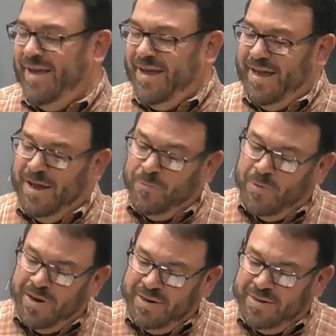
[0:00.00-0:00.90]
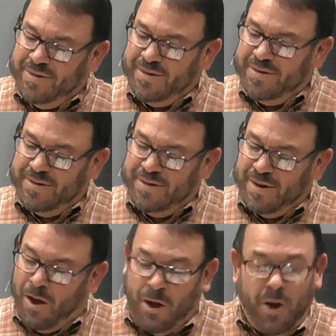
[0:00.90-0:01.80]
And when
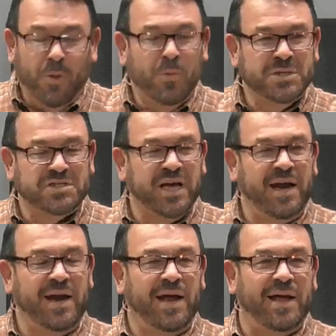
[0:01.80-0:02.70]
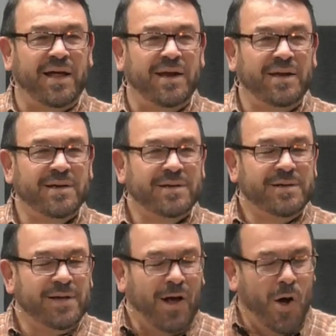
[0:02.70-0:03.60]
all was said and done,
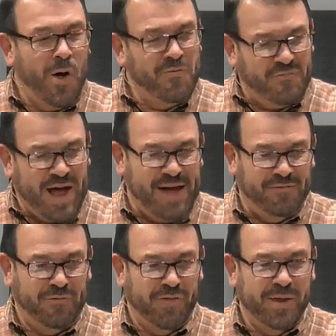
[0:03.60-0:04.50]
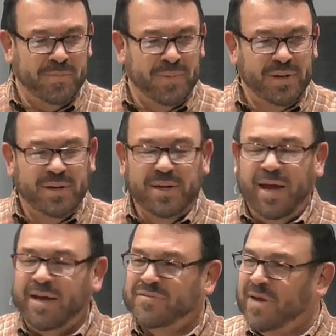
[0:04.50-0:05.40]
all five of them
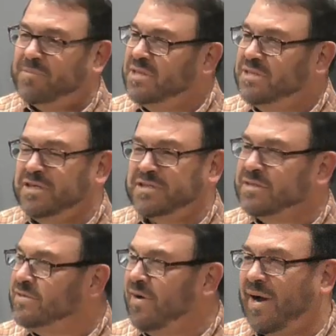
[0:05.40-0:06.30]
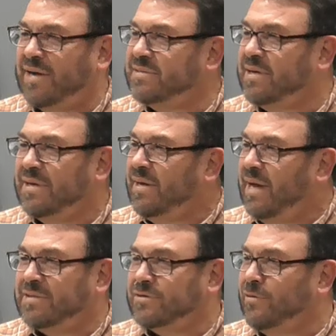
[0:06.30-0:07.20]
accepted Jesus Christ
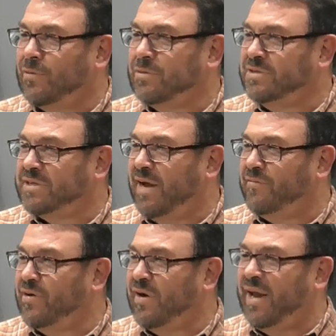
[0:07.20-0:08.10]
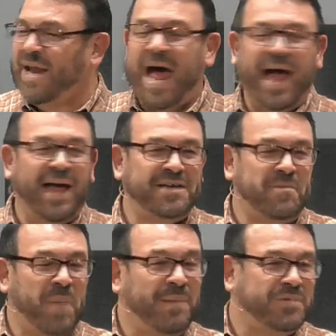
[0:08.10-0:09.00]
as their Lord and Savior, and I got to
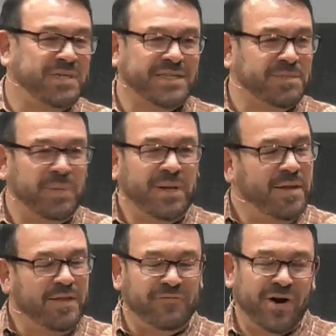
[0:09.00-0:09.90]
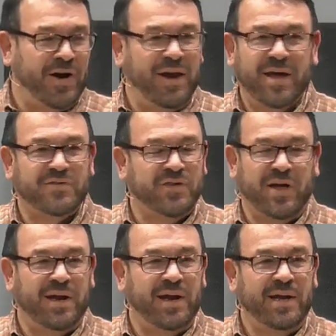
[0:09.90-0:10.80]
baptize them the very next
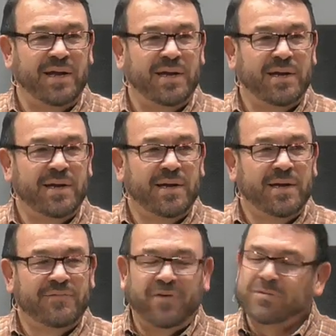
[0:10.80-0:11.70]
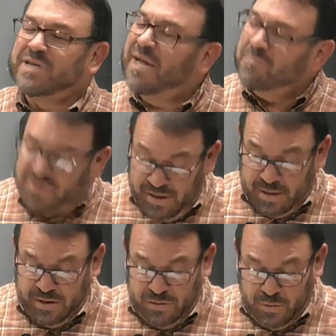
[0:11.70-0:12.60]
Sunday. Folks, I am
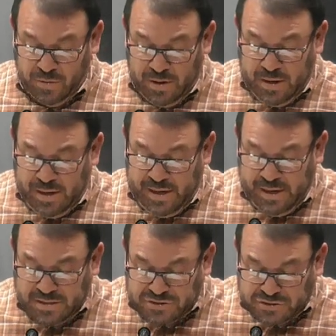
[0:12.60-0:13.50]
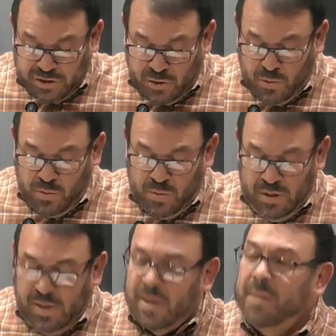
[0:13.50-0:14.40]
telling you, it is so
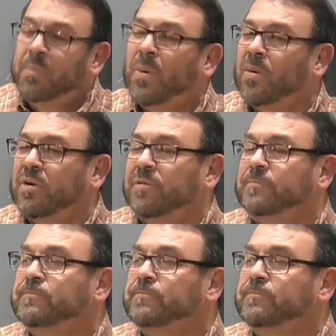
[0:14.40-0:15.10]
important.